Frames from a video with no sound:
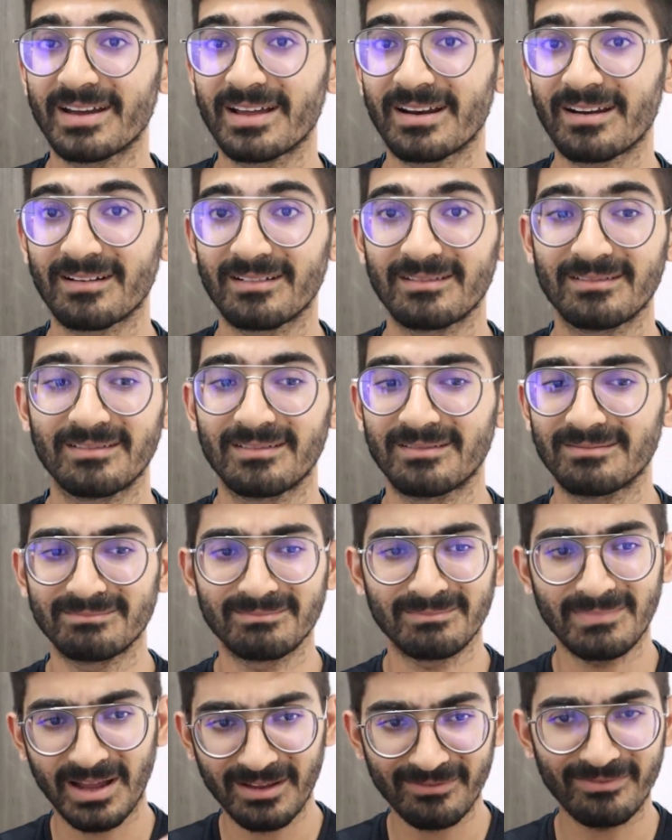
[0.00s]
where
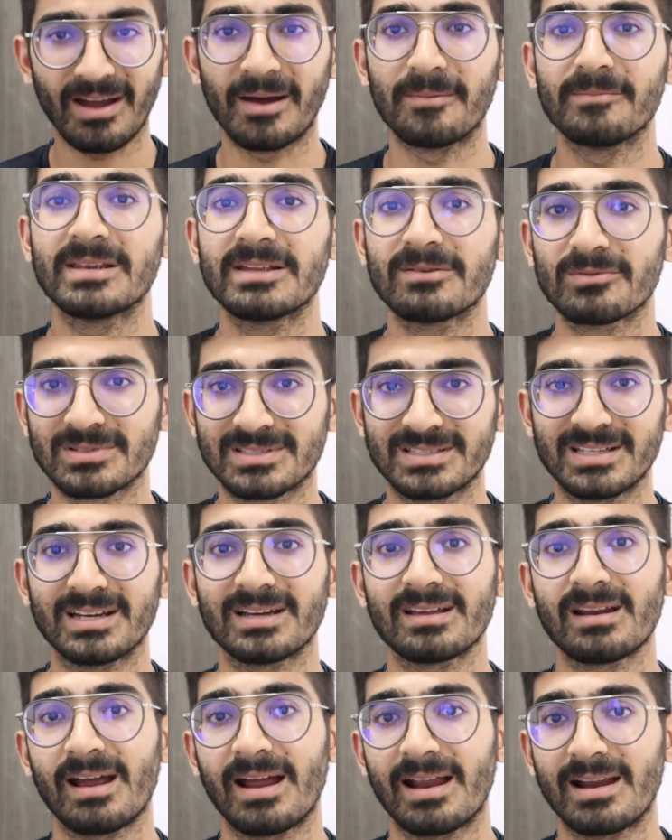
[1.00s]
my family was
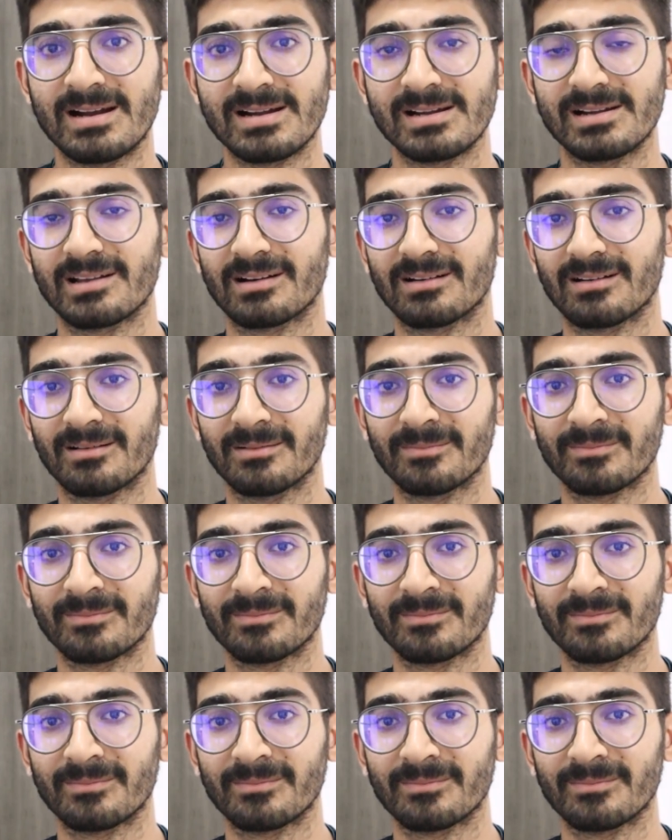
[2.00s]
there and